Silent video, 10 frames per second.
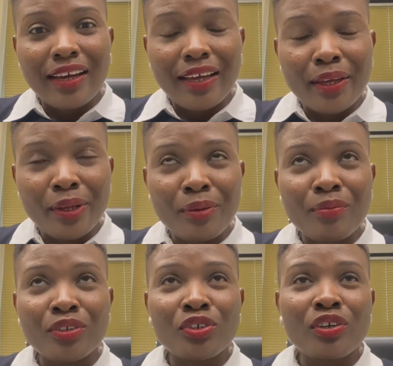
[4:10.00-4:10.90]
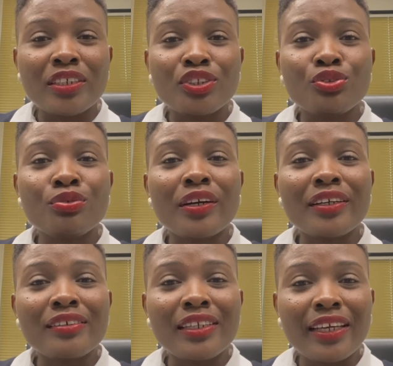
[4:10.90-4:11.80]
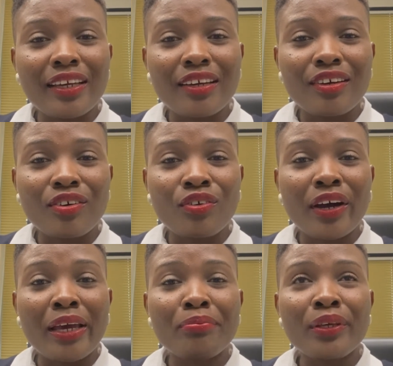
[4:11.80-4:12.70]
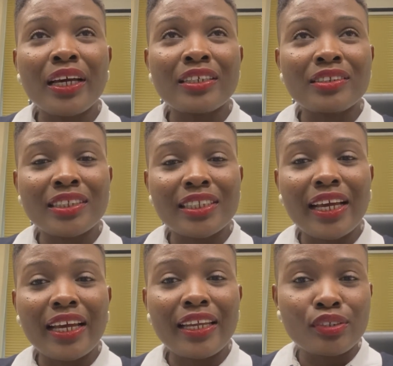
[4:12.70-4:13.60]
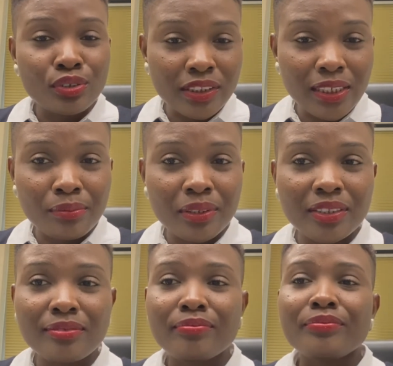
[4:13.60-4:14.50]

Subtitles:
URL link or IP address, like I like to term it.